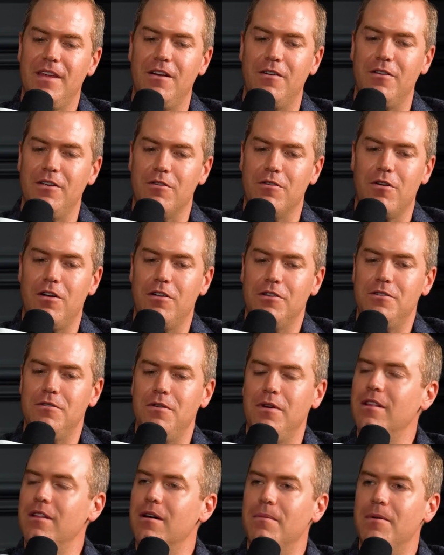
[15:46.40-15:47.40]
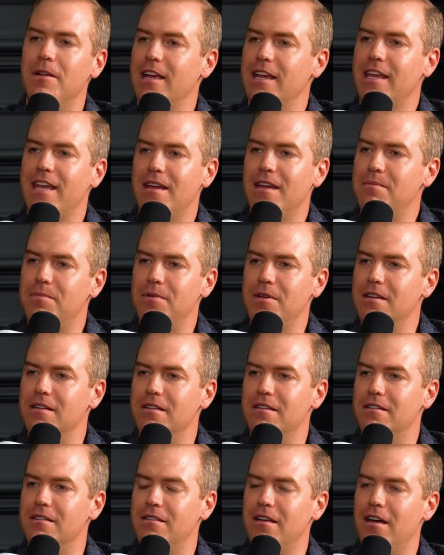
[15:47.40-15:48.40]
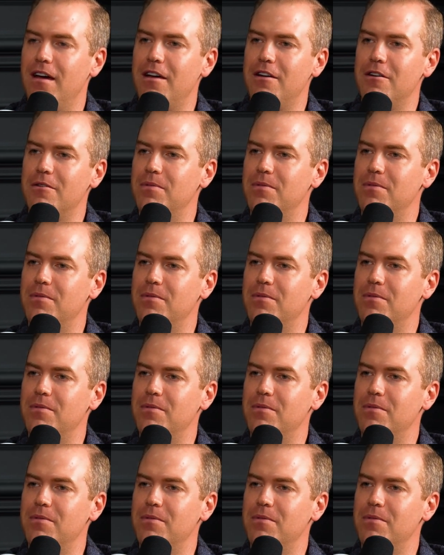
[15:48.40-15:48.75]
you're all doing them and I can't be in 100